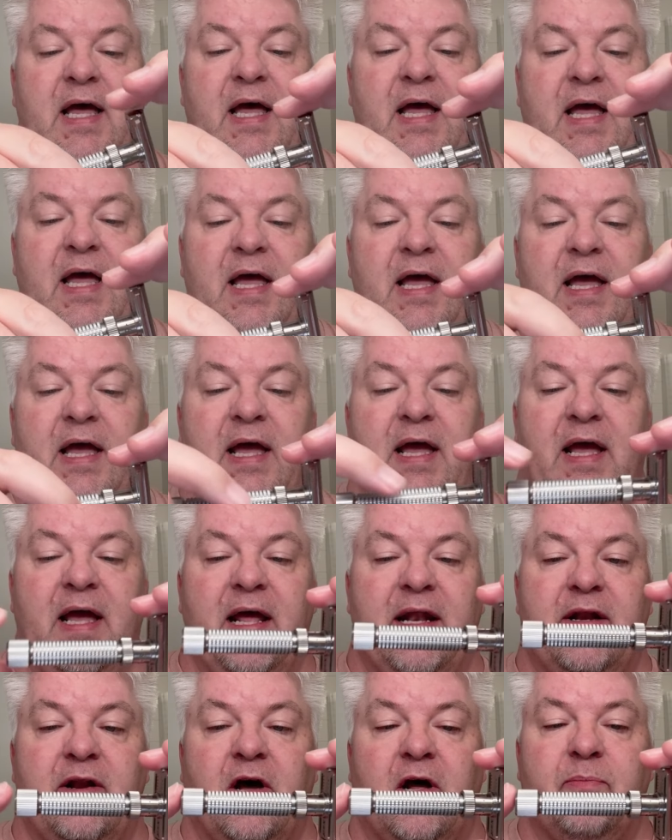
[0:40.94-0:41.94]
uh,
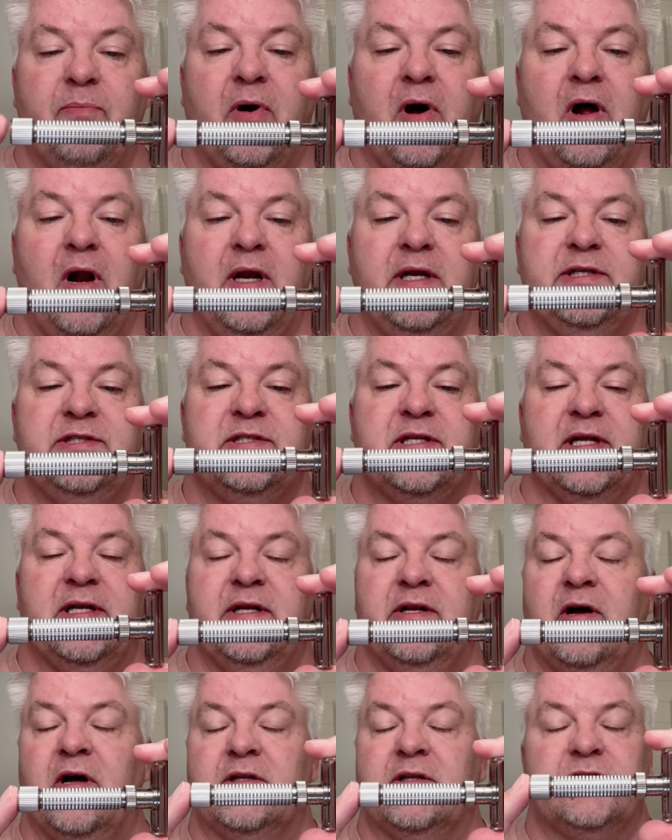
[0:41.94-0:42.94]
and not polished and
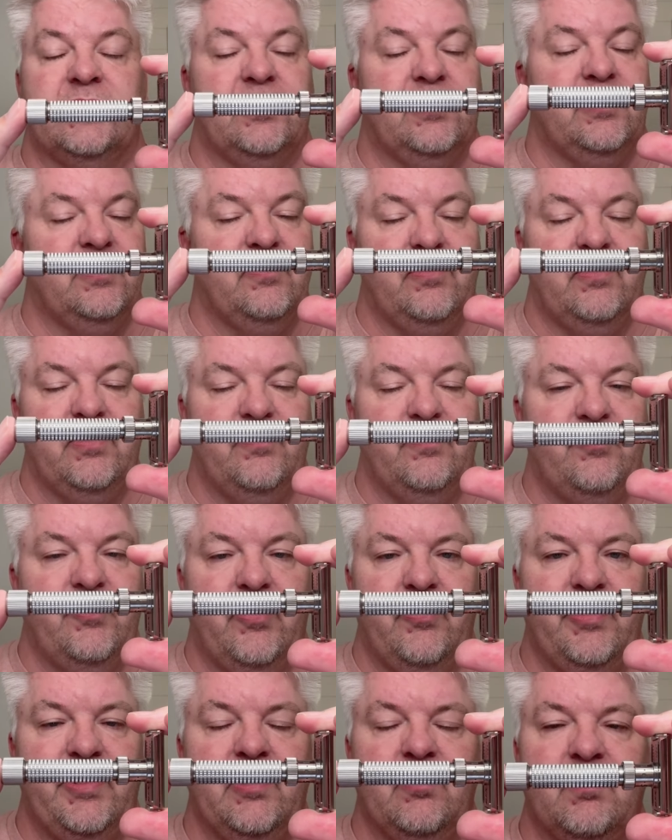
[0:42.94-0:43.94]
not
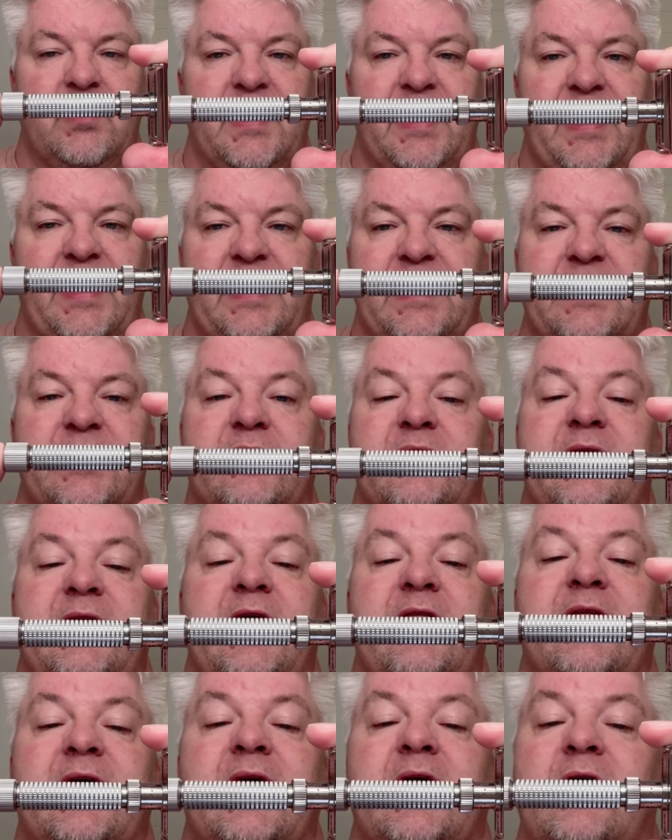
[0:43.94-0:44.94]
rhodium plated or
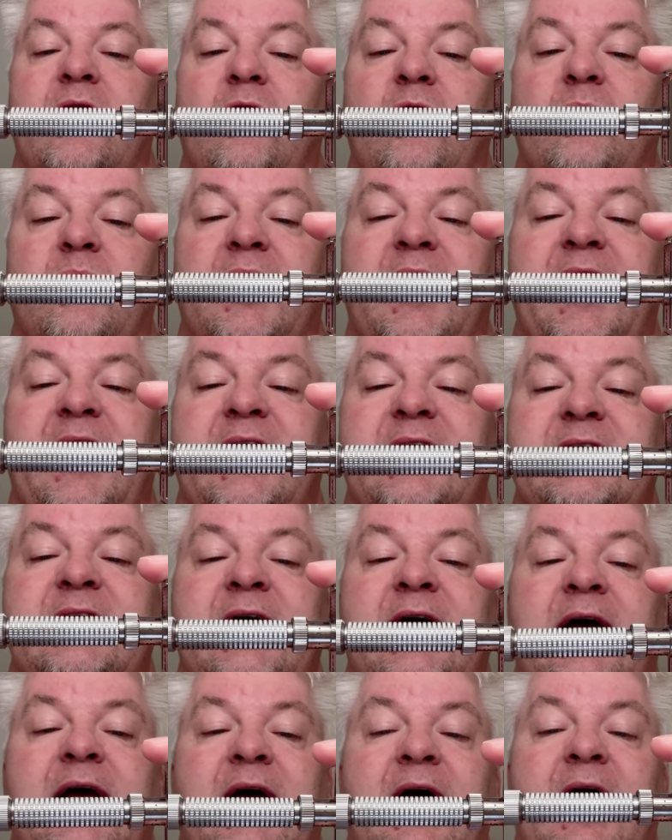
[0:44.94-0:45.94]
anything gold plated.
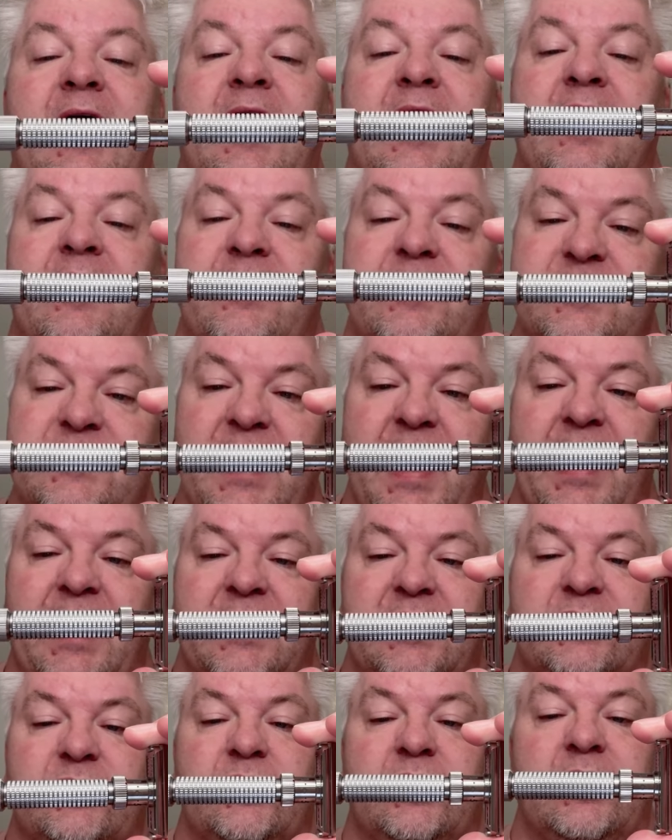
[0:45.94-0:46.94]
The
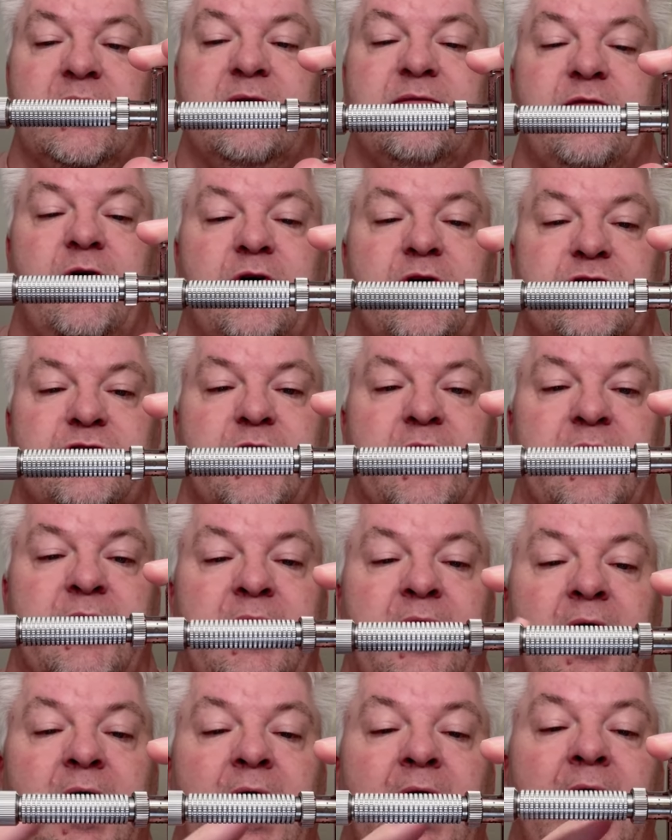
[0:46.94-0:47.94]
standard version
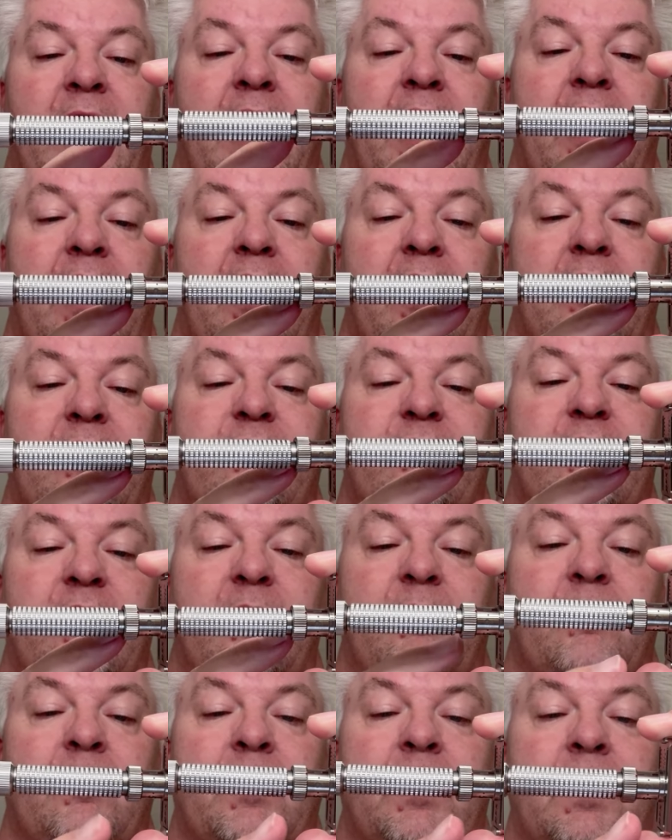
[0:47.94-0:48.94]
uh,
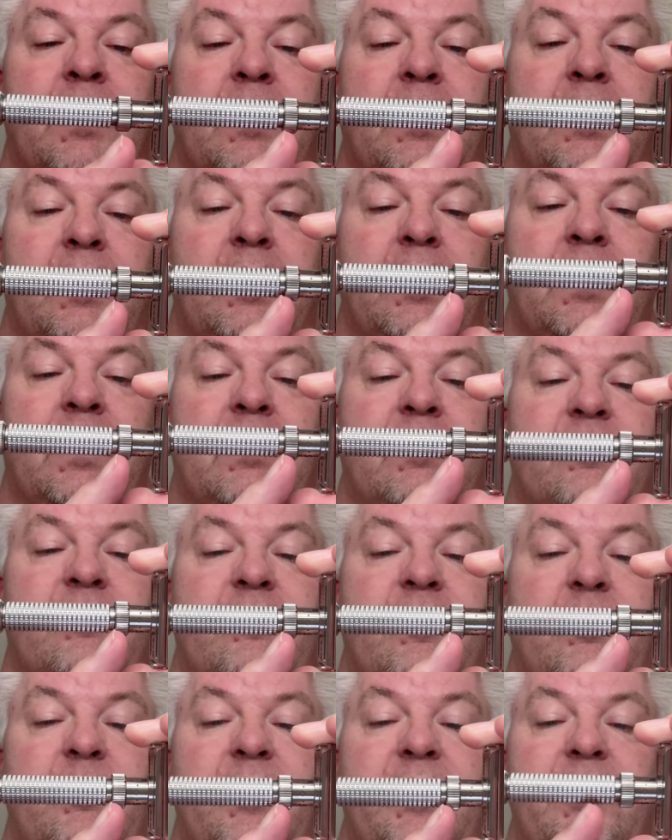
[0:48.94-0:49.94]
from
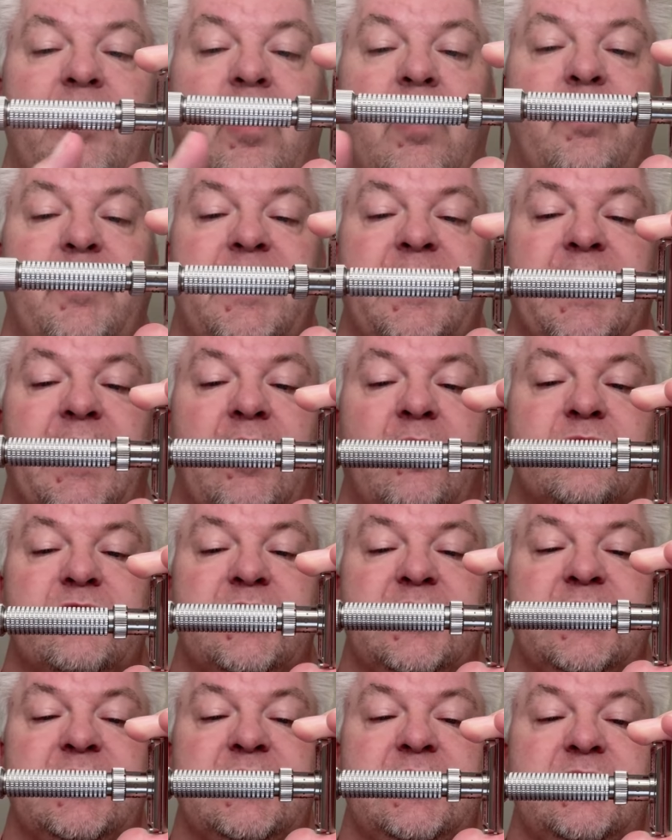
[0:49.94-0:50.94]
from the knob and down
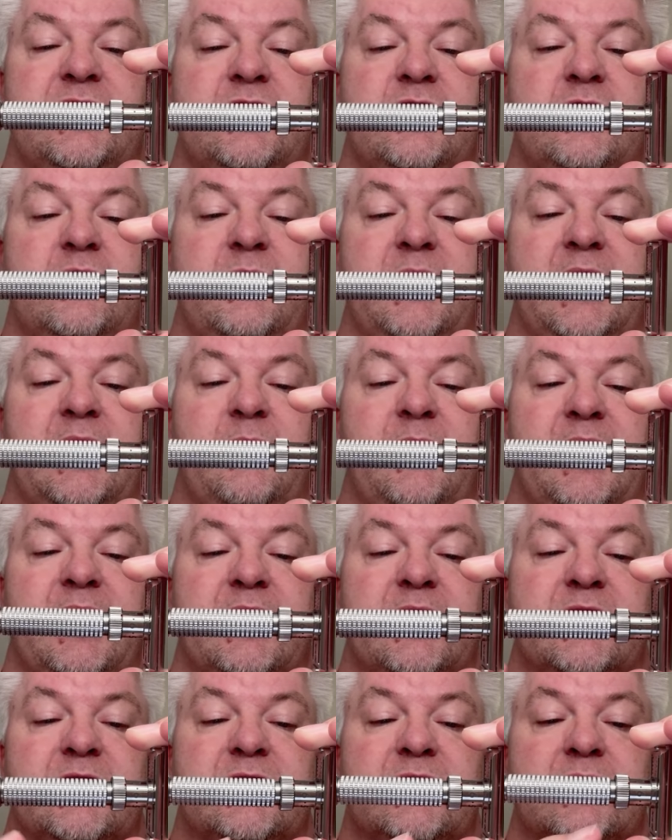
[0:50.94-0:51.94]
62
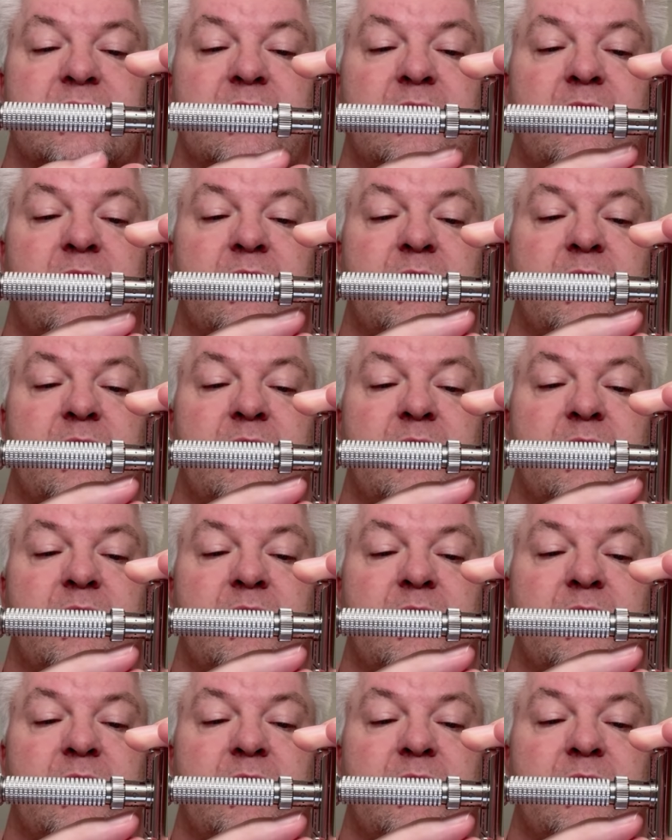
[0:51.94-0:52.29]
millimeters all the